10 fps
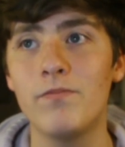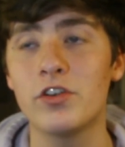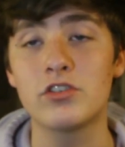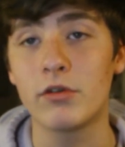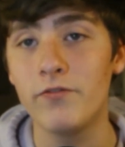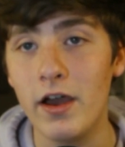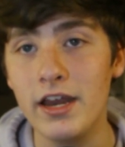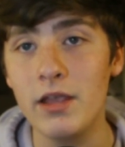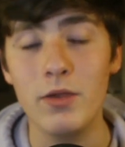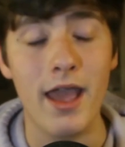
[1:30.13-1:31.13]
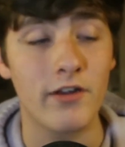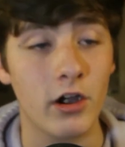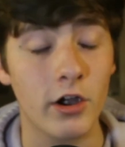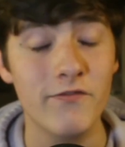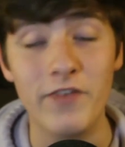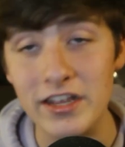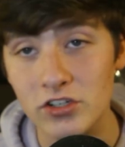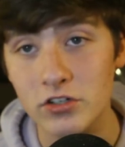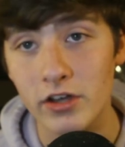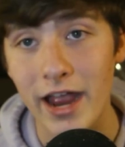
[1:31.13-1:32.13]
there's no more funding. We have our
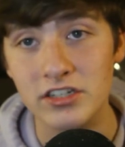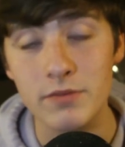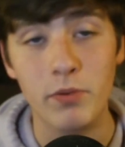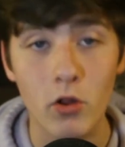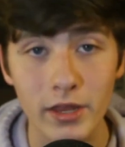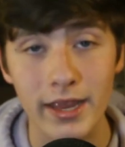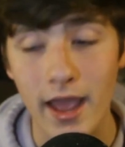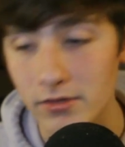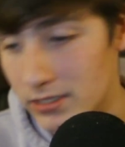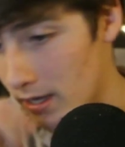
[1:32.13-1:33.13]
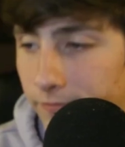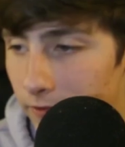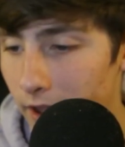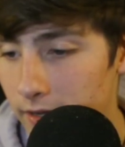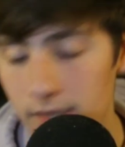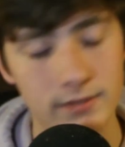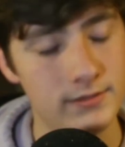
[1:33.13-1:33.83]
investors are actually pulling out. Fuck,